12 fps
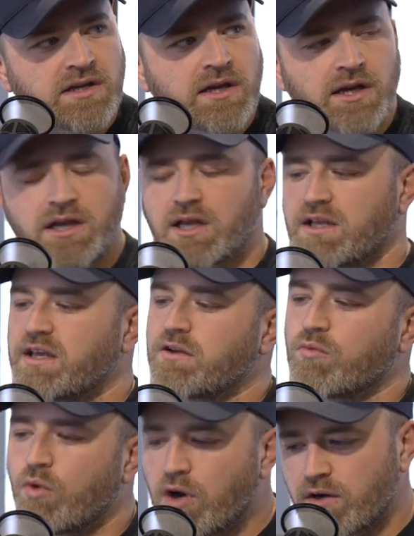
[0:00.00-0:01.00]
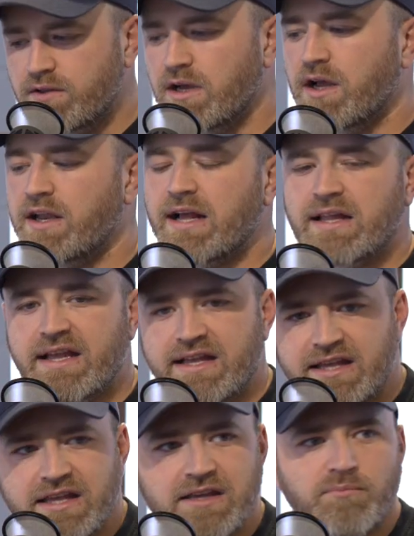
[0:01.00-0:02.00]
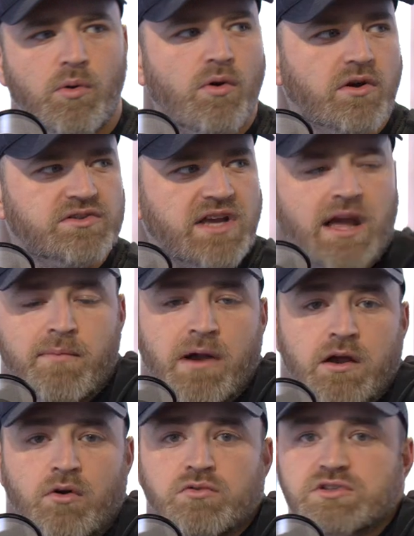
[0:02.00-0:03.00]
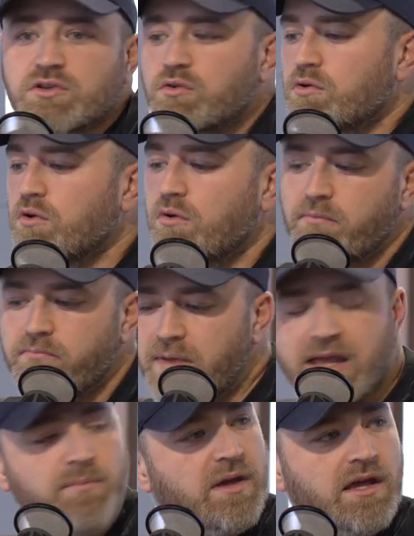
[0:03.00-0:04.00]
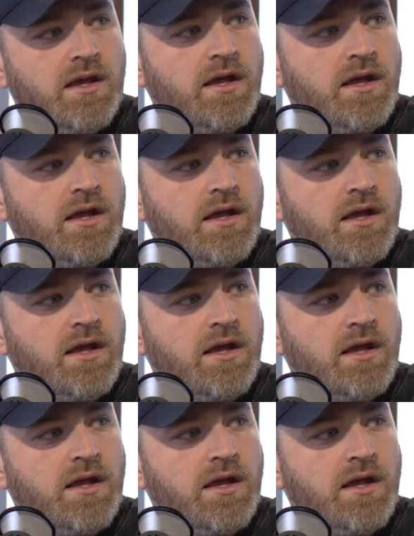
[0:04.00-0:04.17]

Mm. Getting work done. I like keyboards. Am I old school? Maybe.